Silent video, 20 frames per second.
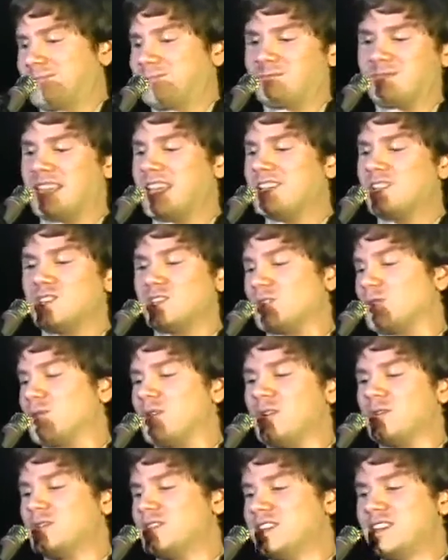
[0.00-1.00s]

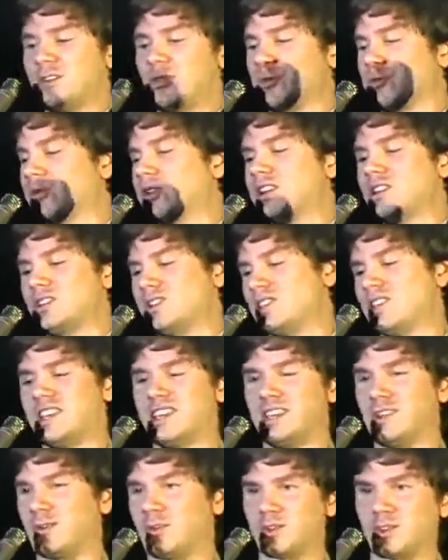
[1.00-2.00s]

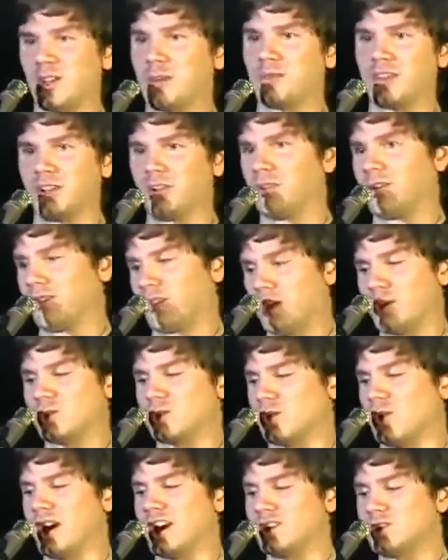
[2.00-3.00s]
K0D3Z or something along those
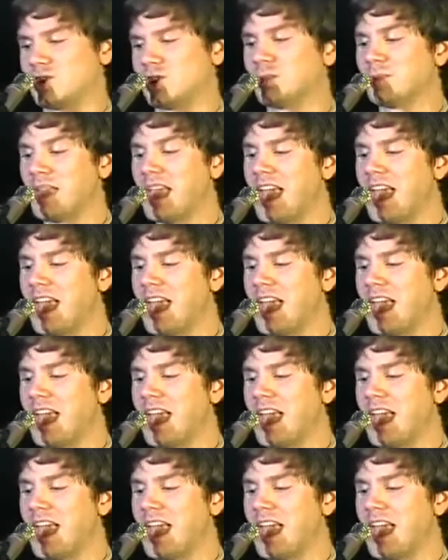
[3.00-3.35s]
lines.